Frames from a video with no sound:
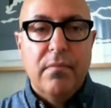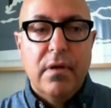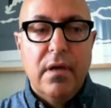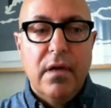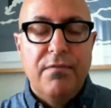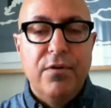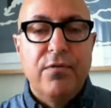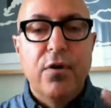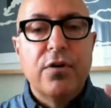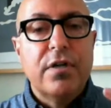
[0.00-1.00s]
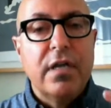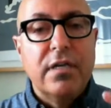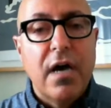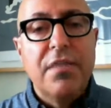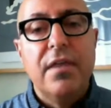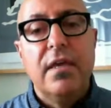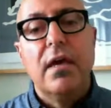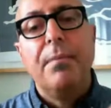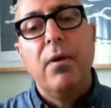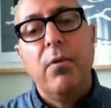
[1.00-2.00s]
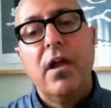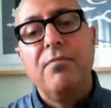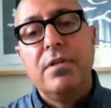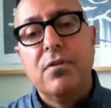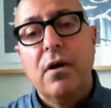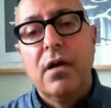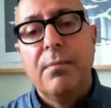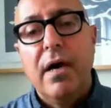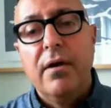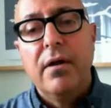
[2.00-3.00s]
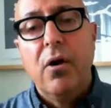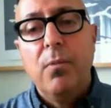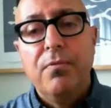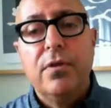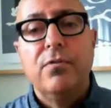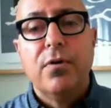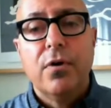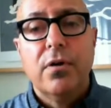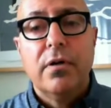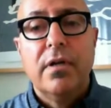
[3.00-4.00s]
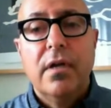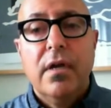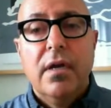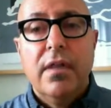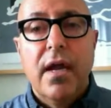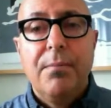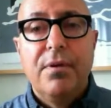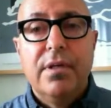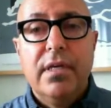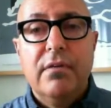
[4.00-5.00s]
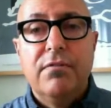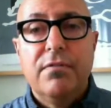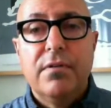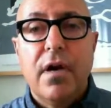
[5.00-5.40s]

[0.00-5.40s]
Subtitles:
If you've heard nothing about what I've been talking about, hopefully you've heard that I believe not